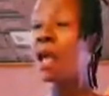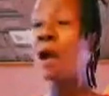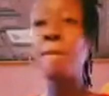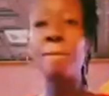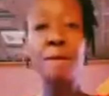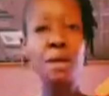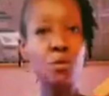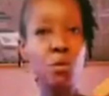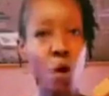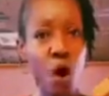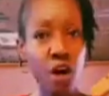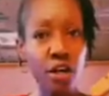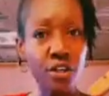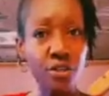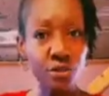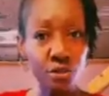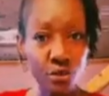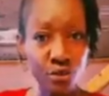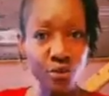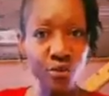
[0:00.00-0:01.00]
me walking
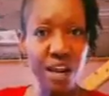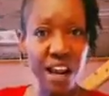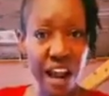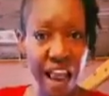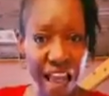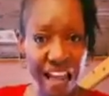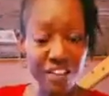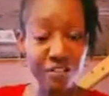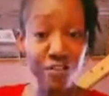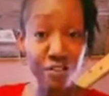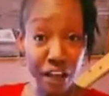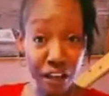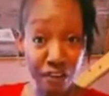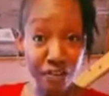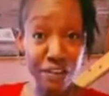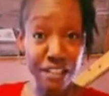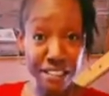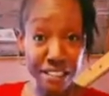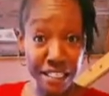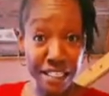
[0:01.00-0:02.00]
through life
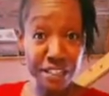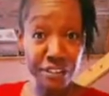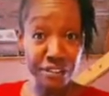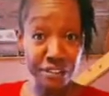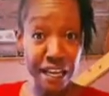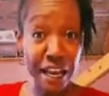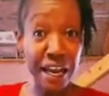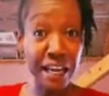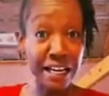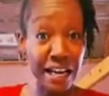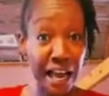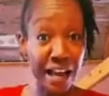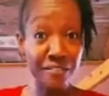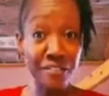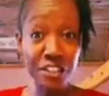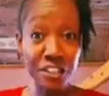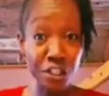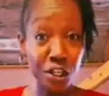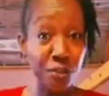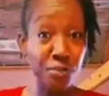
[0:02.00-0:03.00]
every single day and
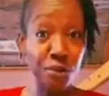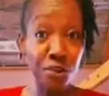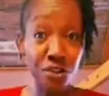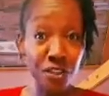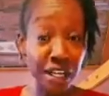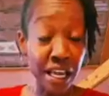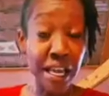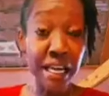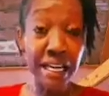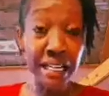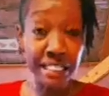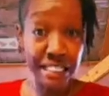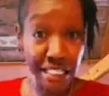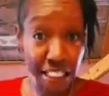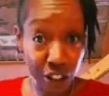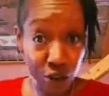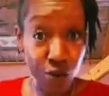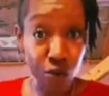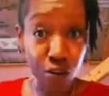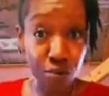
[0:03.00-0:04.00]
having to communicate and
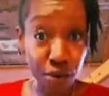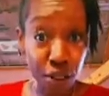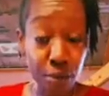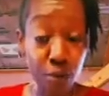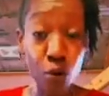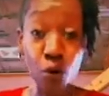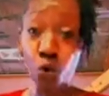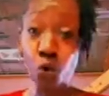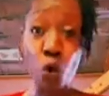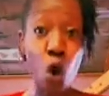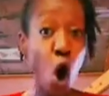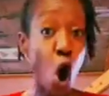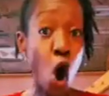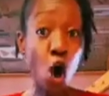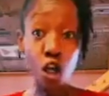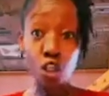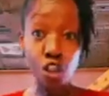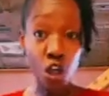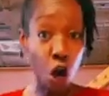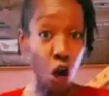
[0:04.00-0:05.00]
deal with people who
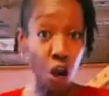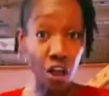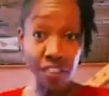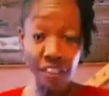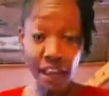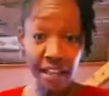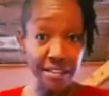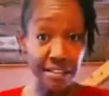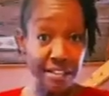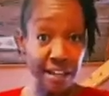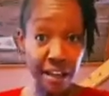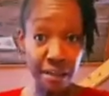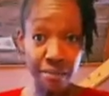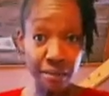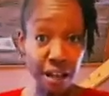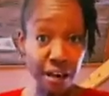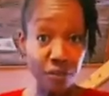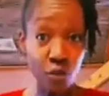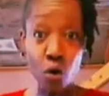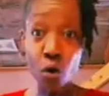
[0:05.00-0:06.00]
aren't on that same
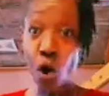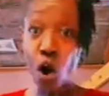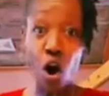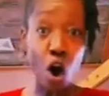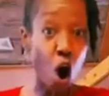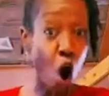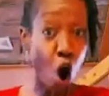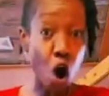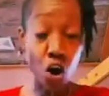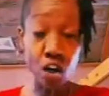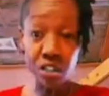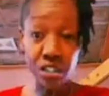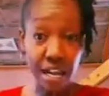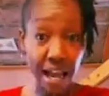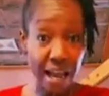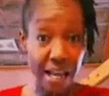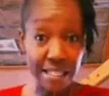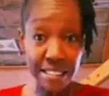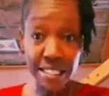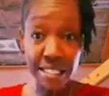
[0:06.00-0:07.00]
level or aren't
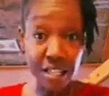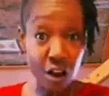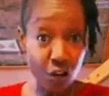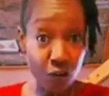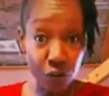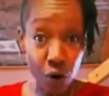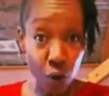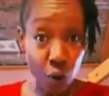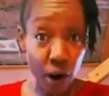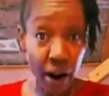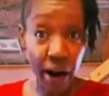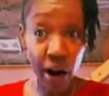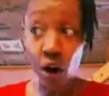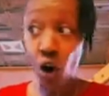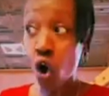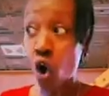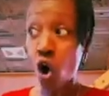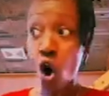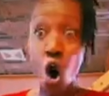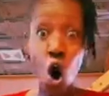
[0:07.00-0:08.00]
as self-aware
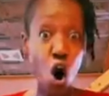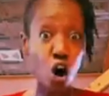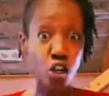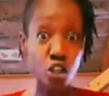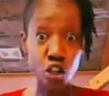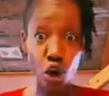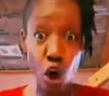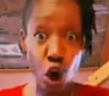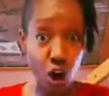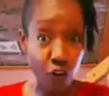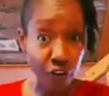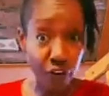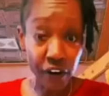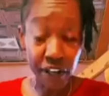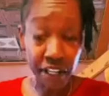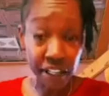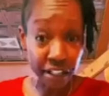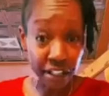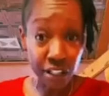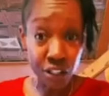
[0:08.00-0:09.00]
or aren't on their
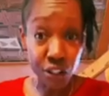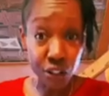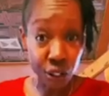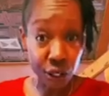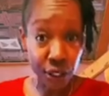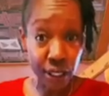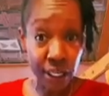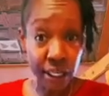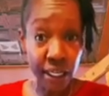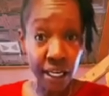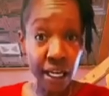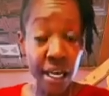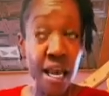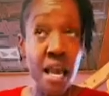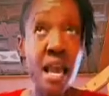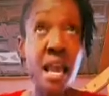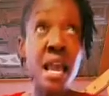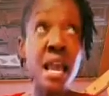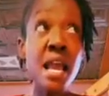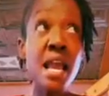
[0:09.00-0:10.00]
healing journey,
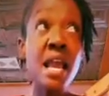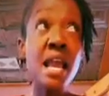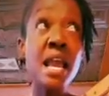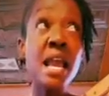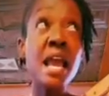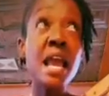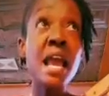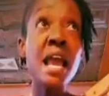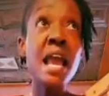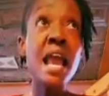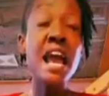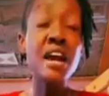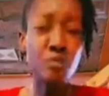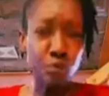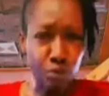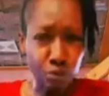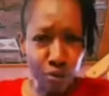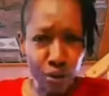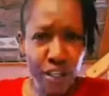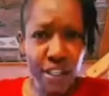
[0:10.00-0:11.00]

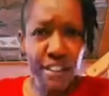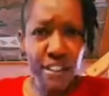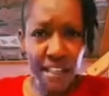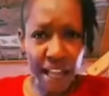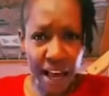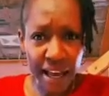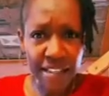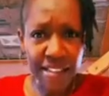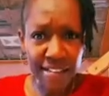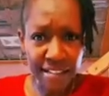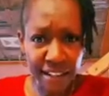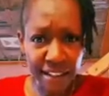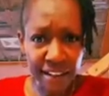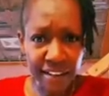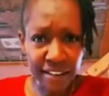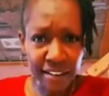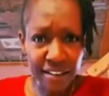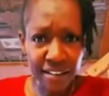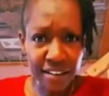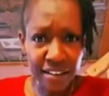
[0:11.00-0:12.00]
and realizing